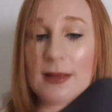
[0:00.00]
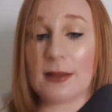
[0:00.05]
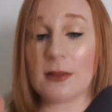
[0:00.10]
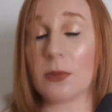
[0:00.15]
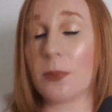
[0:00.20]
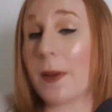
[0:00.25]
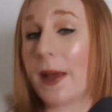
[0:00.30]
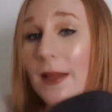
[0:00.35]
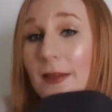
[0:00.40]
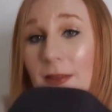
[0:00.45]
I said, it
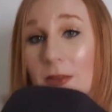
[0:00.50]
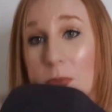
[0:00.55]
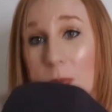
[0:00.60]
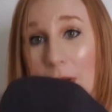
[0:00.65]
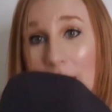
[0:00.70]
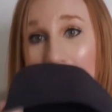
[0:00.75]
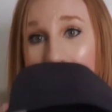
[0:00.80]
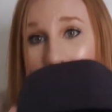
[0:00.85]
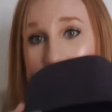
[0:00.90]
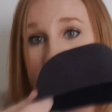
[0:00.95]
depends
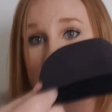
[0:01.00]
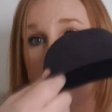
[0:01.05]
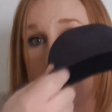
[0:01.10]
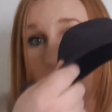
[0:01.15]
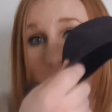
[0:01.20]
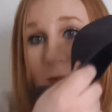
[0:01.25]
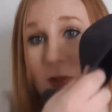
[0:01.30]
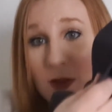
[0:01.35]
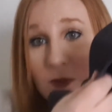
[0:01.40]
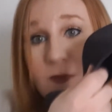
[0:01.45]
where the
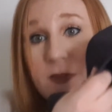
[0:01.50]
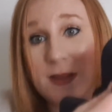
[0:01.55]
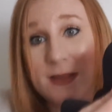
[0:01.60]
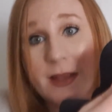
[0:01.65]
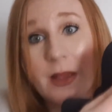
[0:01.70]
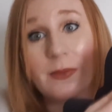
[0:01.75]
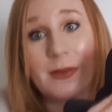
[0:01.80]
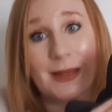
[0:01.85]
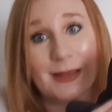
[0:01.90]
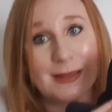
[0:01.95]

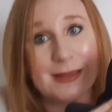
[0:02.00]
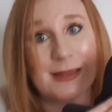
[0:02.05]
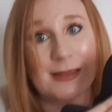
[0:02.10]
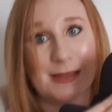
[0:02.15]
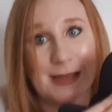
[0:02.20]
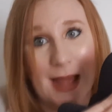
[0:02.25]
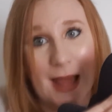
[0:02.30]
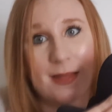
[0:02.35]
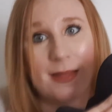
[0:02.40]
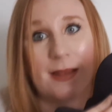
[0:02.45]
physio needs to
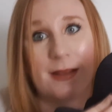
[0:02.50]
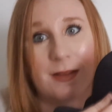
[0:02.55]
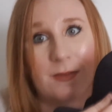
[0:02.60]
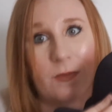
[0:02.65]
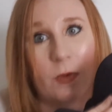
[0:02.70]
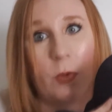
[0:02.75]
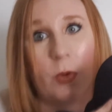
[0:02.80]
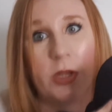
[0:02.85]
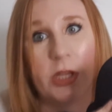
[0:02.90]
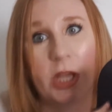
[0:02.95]
set this
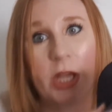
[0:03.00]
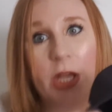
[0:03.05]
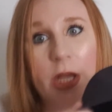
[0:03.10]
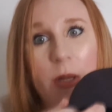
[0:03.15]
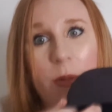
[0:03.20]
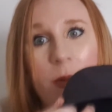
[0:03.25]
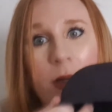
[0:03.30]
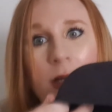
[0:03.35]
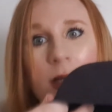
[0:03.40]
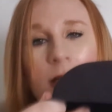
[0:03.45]
for
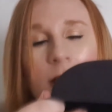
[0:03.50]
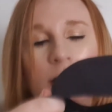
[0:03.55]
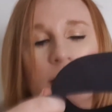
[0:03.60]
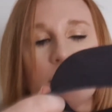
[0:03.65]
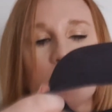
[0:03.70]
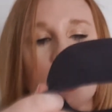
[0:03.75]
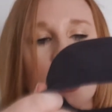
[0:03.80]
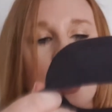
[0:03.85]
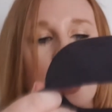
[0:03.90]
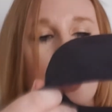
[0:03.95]
you,
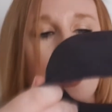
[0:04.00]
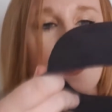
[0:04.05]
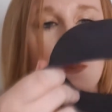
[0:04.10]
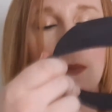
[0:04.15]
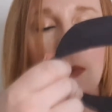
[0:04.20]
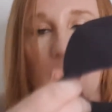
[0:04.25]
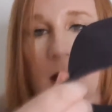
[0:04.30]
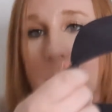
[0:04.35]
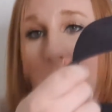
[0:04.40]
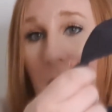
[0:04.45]

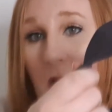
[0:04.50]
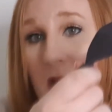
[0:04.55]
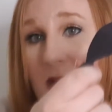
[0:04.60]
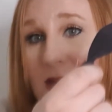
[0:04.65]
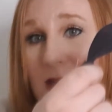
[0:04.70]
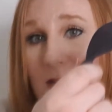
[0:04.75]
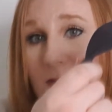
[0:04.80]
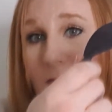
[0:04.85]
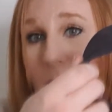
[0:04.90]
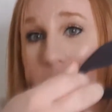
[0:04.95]
like mine
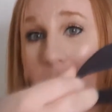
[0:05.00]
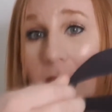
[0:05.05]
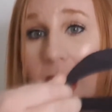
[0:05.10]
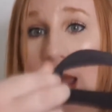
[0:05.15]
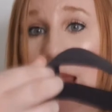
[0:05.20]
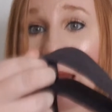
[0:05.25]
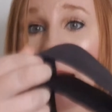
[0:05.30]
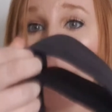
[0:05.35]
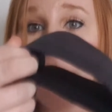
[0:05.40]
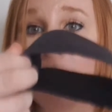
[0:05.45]
did for
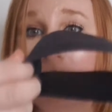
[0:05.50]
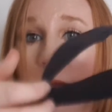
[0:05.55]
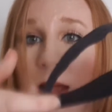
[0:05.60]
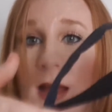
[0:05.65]
me.